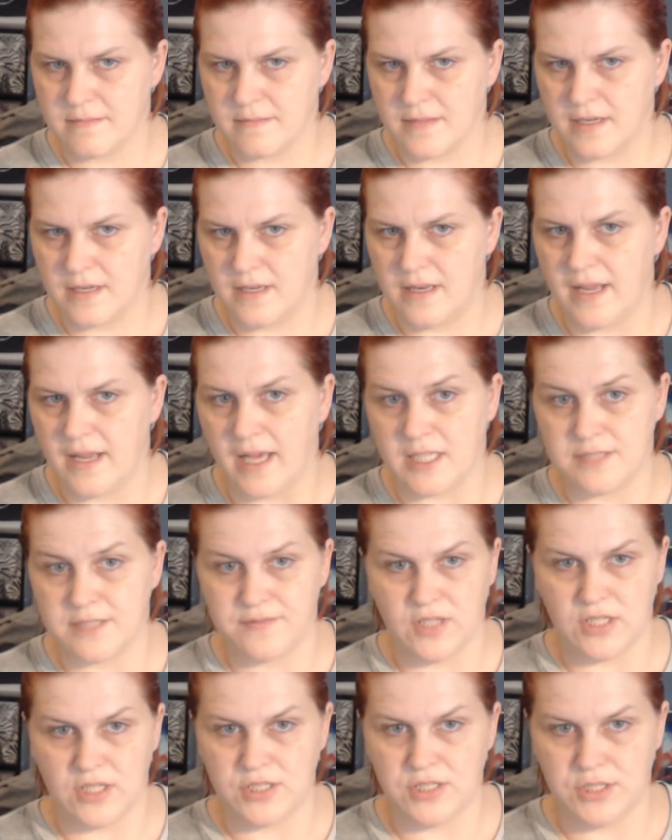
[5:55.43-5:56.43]
next
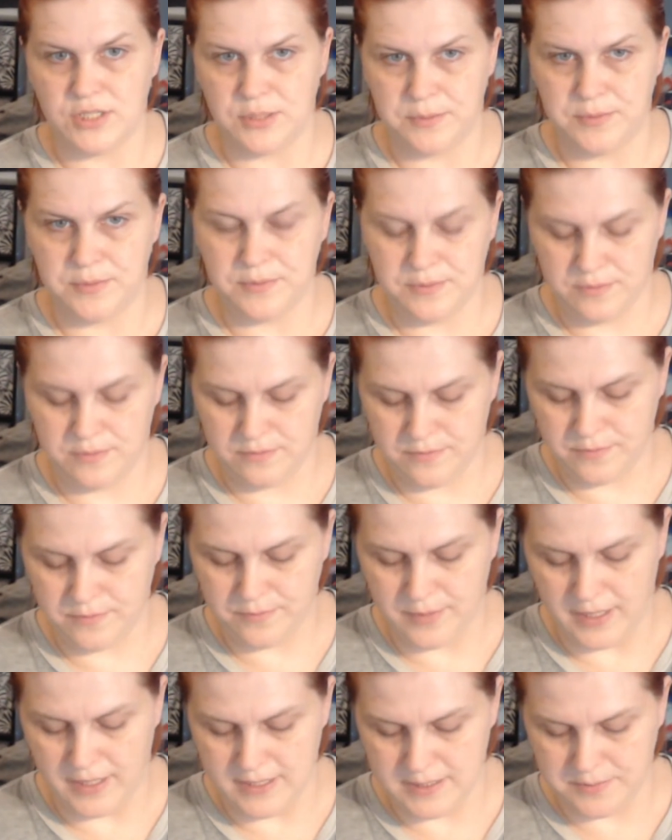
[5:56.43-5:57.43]
floss tube,
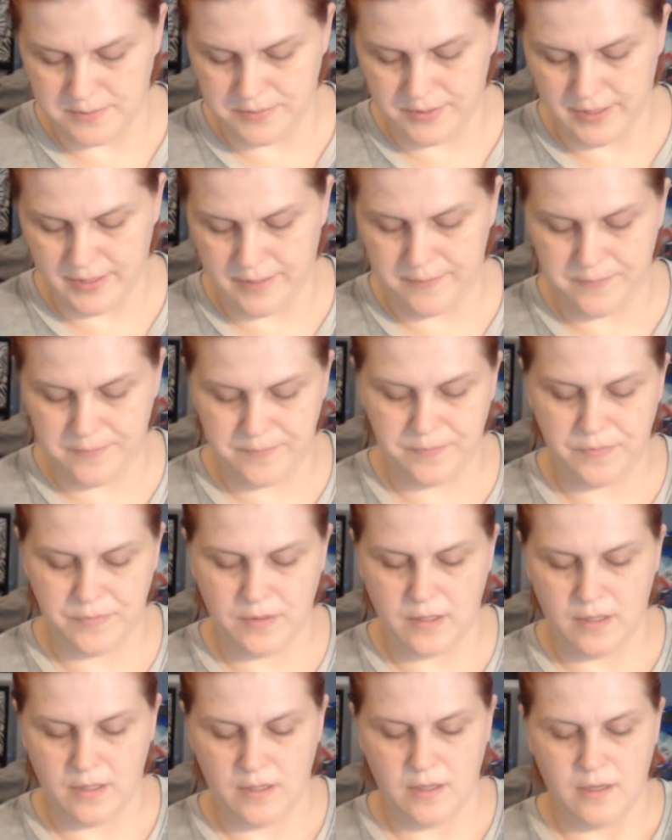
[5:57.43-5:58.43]
possibly.
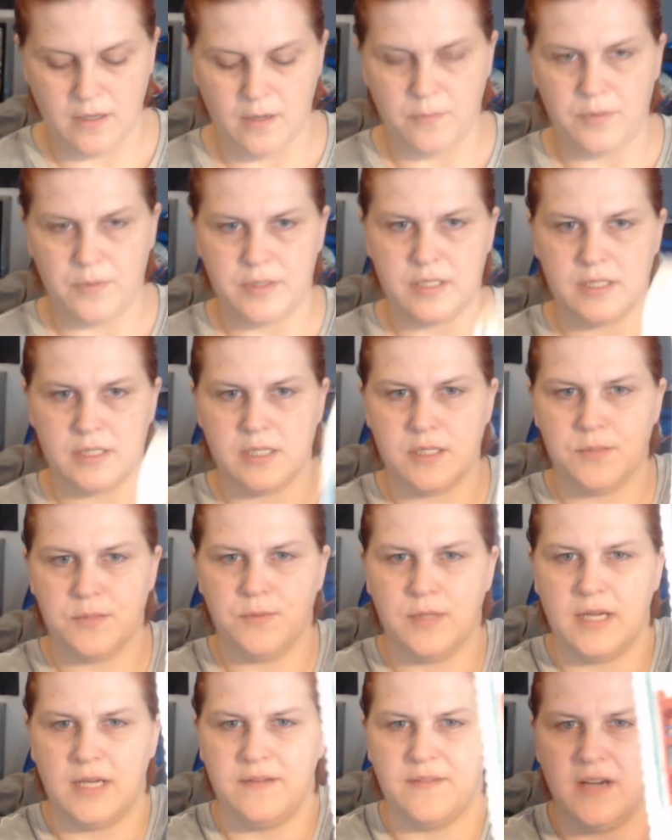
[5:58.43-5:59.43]
But this is
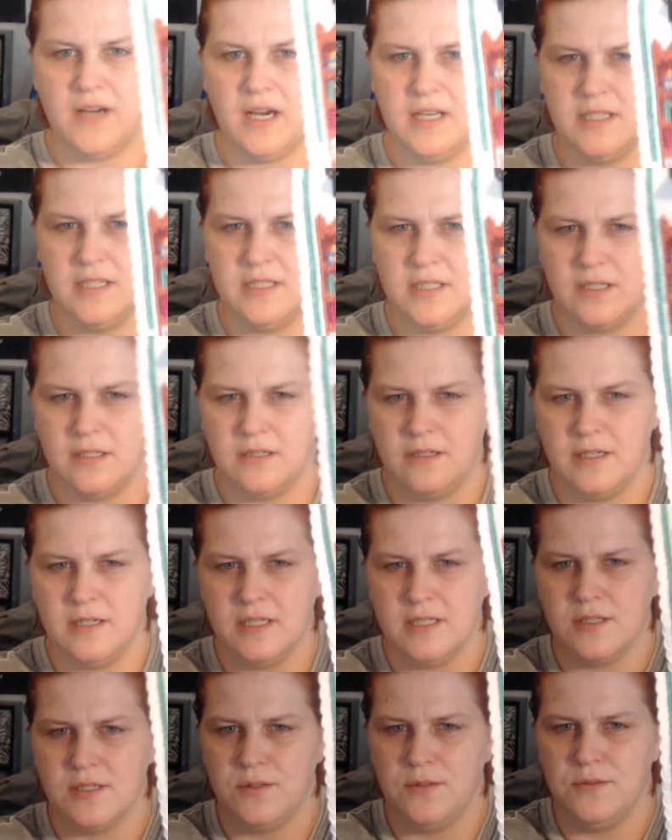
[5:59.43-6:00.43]
what I've gotten done on
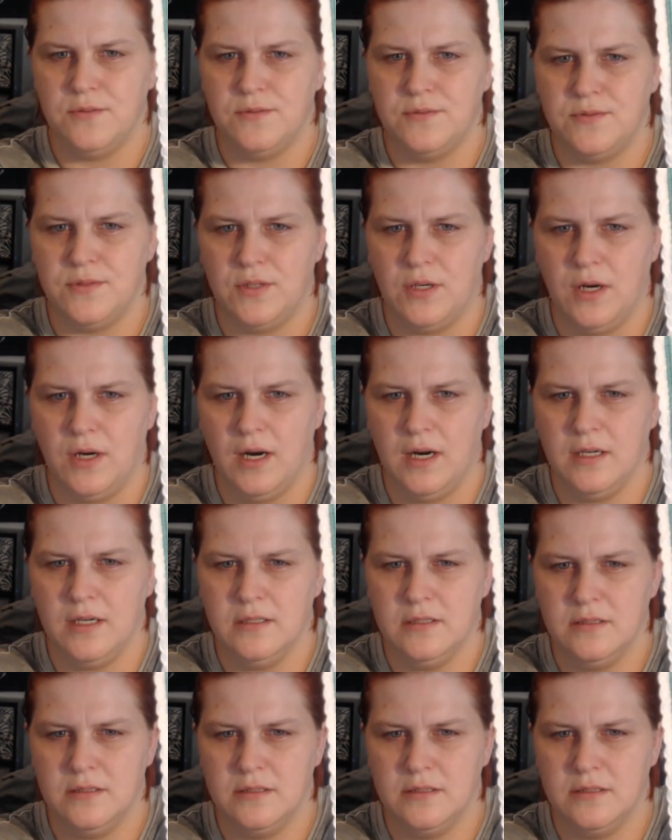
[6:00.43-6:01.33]
it so far.